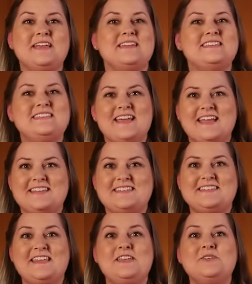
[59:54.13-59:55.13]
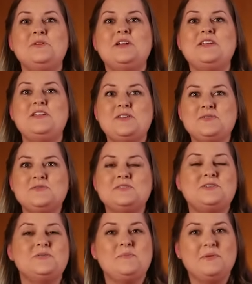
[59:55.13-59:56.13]
and sites that you can use
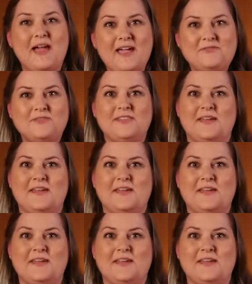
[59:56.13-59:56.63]
to apply for